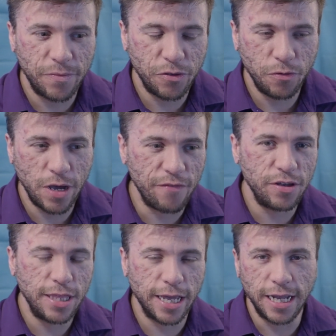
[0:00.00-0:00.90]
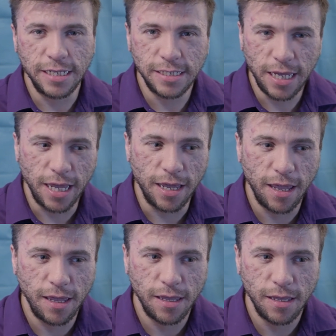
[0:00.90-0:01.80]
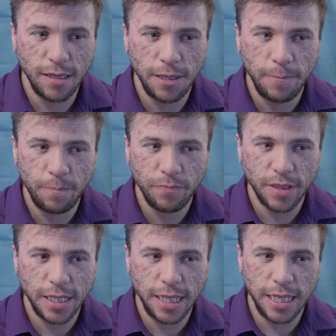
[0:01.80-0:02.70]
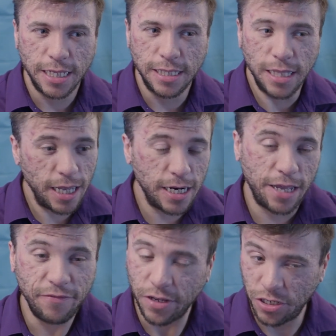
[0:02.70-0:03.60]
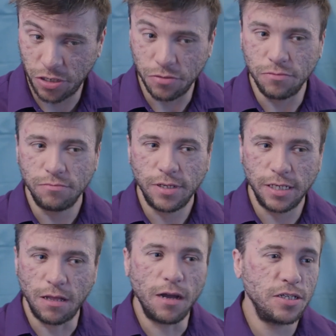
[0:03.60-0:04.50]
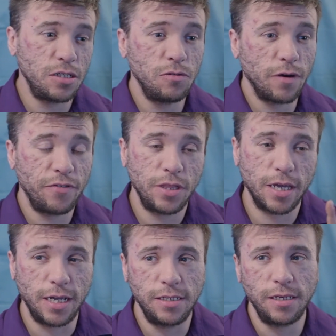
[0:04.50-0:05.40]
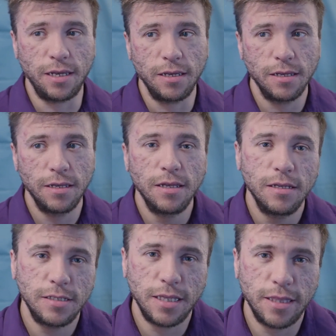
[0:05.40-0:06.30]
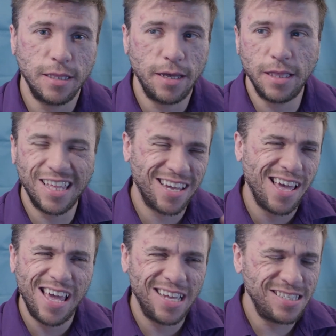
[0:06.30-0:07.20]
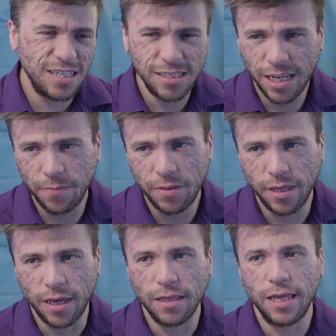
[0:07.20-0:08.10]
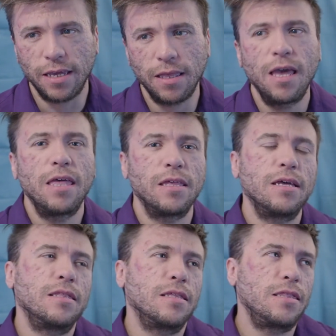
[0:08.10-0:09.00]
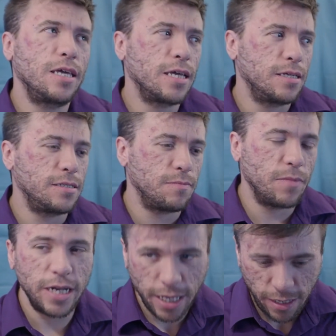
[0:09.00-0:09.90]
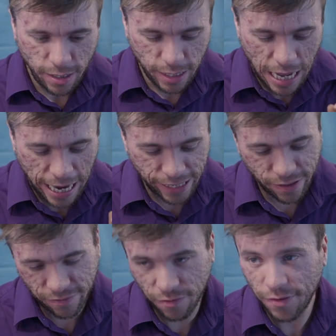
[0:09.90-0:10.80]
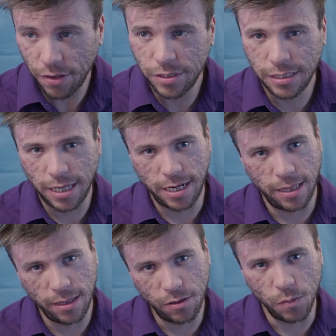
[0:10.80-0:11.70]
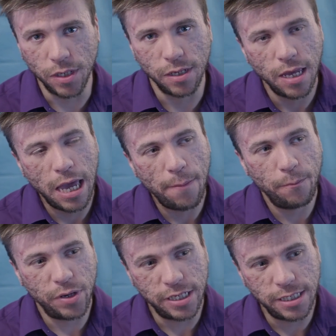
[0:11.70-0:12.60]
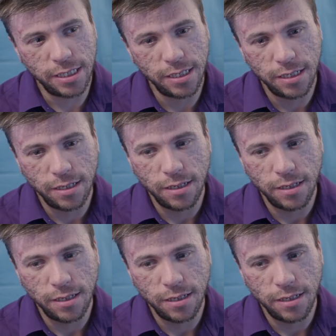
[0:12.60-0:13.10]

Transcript: do everything I say and then I feed you, as long as you do everything I say. See, like, it's the same thing. Like, the thing is, money kind of diffuses that a little bit, but